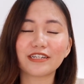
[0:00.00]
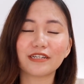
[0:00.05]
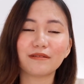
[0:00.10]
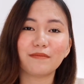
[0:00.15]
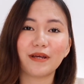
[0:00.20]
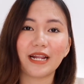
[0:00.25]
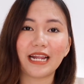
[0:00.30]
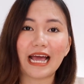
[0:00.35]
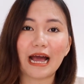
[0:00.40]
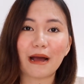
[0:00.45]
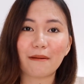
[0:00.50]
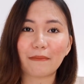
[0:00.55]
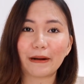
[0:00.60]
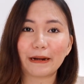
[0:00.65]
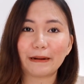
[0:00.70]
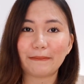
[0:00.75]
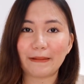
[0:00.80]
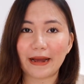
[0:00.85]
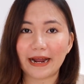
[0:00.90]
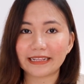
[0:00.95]
mAh
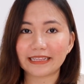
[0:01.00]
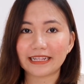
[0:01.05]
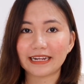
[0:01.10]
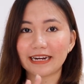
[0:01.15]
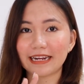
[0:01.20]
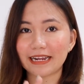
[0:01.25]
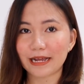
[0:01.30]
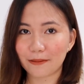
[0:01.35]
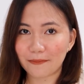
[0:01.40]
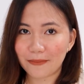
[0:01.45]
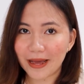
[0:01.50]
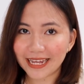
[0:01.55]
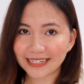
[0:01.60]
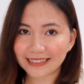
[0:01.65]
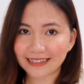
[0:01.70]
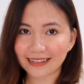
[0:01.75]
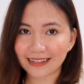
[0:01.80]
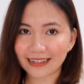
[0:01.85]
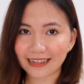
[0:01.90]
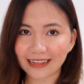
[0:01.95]
battery
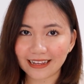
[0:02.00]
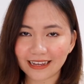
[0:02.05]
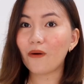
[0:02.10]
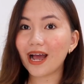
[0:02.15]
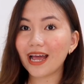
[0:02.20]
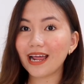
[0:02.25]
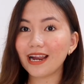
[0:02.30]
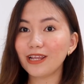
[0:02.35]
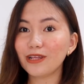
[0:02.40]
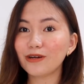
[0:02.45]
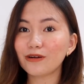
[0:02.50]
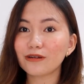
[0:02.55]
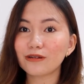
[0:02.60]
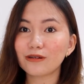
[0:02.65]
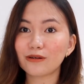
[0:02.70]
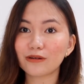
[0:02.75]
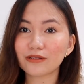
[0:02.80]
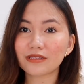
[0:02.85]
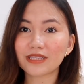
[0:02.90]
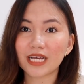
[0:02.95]
capacity, while yung
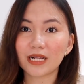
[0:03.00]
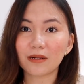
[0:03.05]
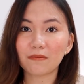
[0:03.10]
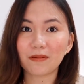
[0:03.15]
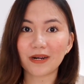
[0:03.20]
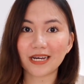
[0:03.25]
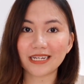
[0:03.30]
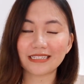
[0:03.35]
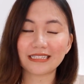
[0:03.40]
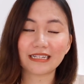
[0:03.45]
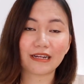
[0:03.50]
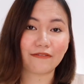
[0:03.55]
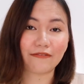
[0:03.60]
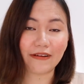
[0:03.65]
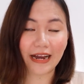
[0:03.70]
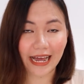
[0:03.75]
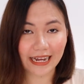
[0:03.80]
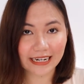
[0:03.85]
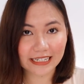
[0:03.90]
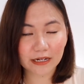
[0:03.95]
Note 10 Plus na
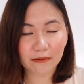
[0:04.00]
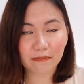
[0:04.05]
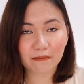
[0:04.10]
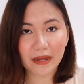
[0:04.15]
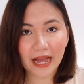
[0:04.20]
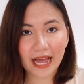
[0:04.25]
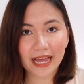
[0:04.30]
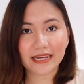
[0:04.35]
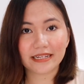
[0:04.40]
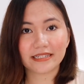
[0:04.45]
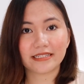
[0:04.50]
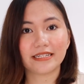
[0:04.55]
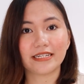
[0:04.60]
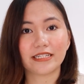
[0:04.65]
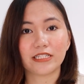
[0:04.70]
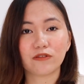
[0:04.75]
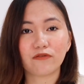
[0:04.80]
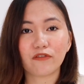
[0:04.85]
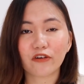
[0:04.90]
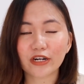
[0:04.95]
flagship guys
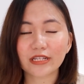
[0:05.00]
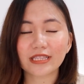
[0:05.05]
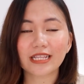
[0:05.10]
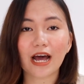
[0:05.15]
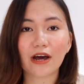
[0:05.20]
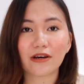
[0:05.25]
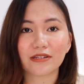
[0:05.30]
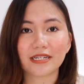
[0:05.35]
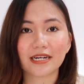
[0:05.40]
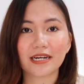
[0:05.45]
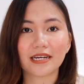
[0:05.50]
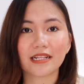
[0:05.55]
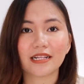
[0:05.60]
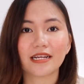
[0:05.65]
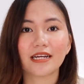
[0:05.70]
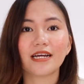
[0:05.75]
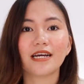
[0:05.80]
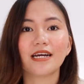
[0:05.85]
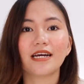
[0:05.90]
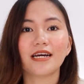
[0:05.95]
is 4,200